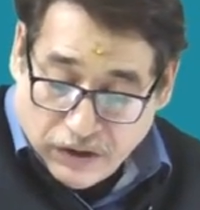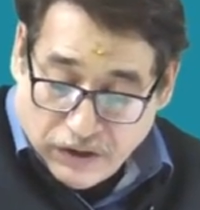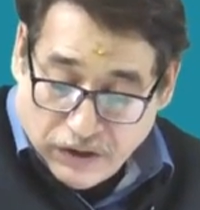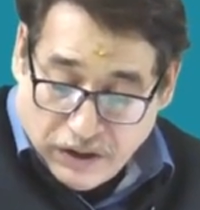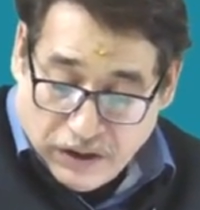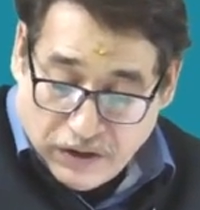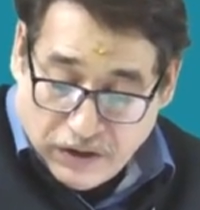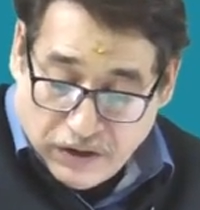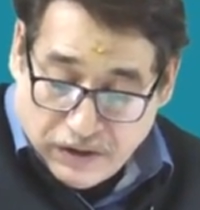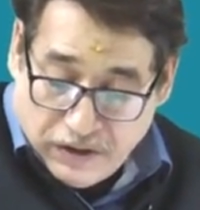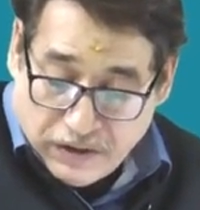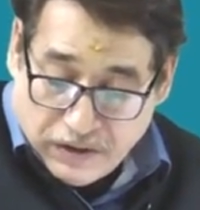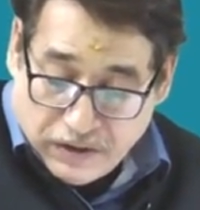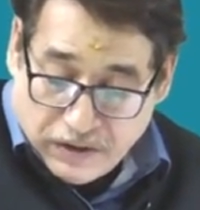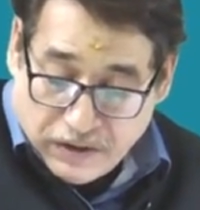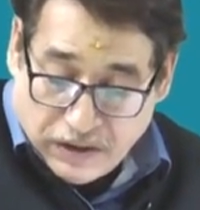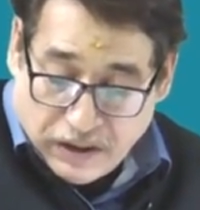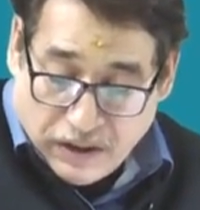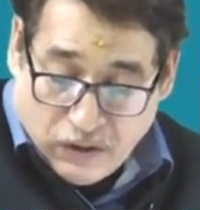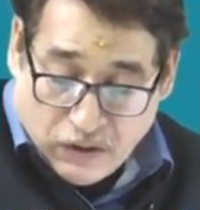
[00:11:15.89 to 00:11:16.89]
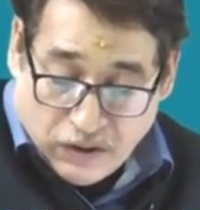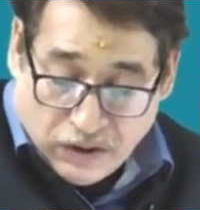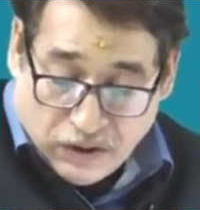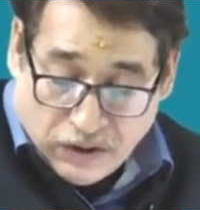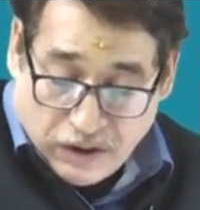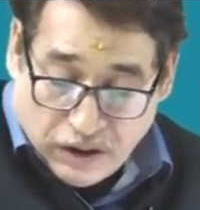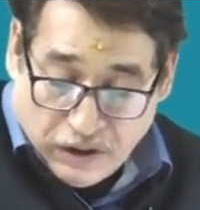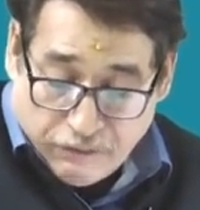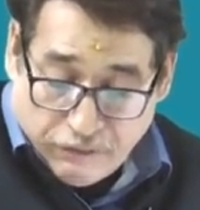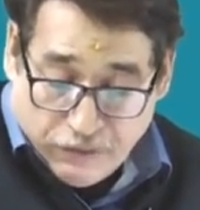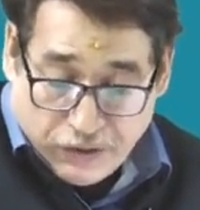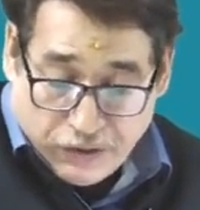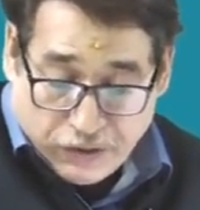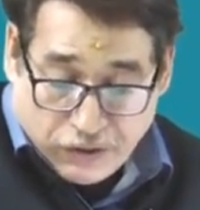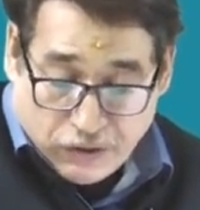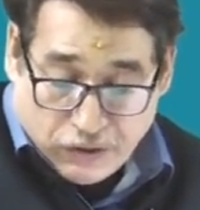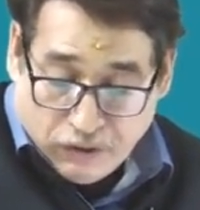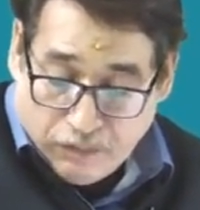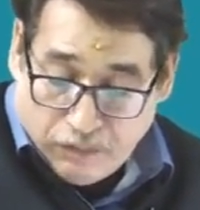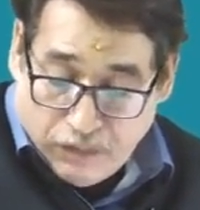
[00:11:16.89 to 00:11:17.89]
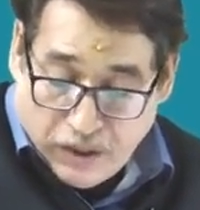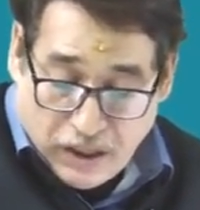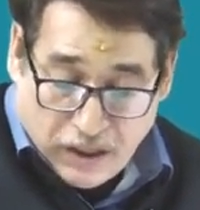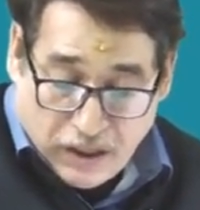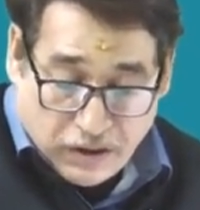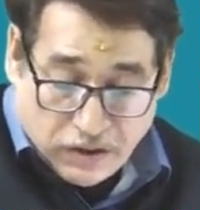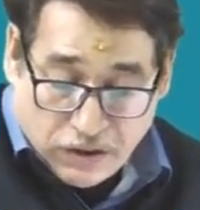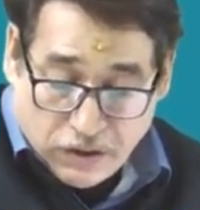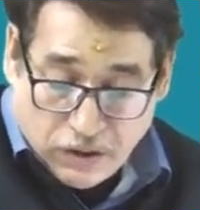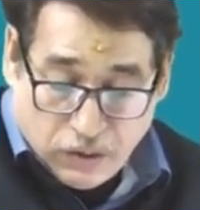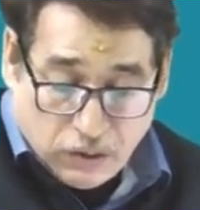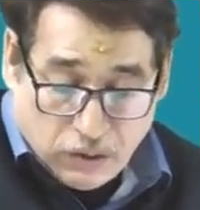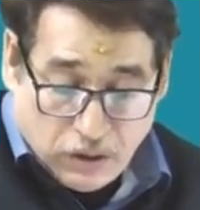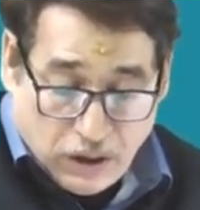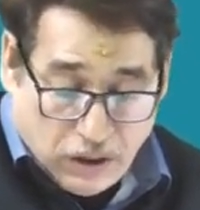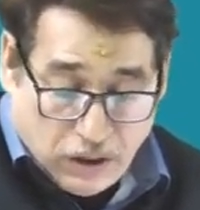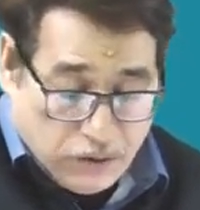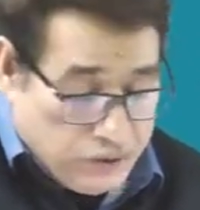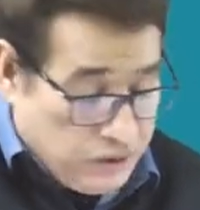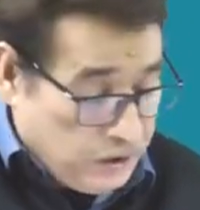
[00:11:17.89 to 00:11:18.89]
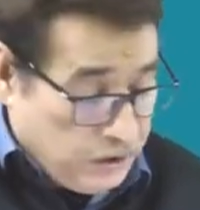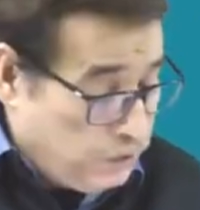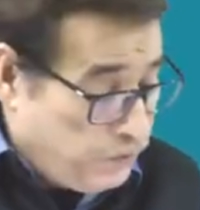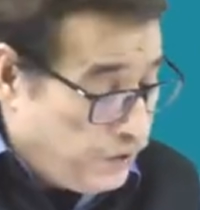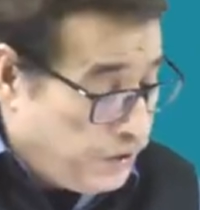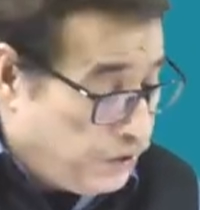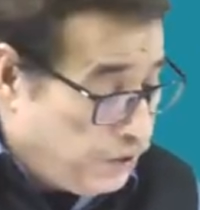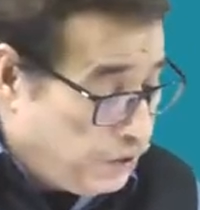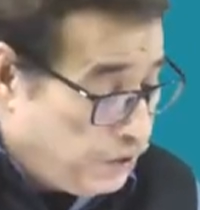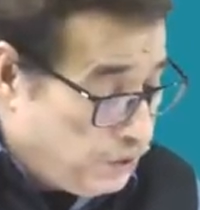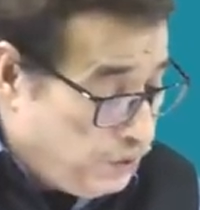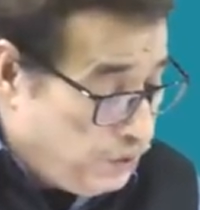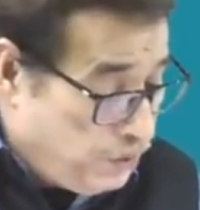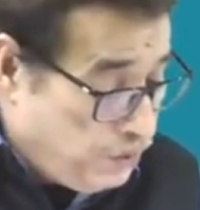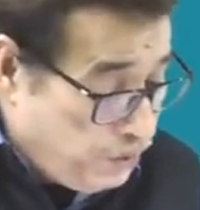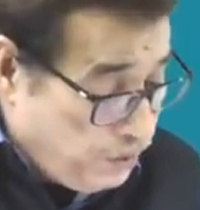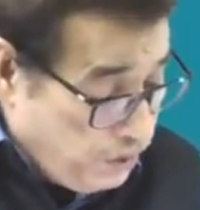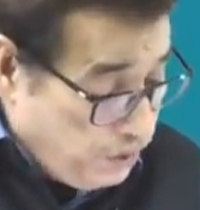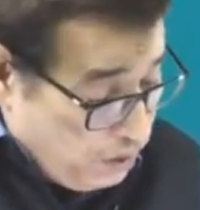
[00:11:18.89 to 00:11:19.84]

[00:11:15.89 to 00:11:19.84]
Debtors on 31st of March 2022.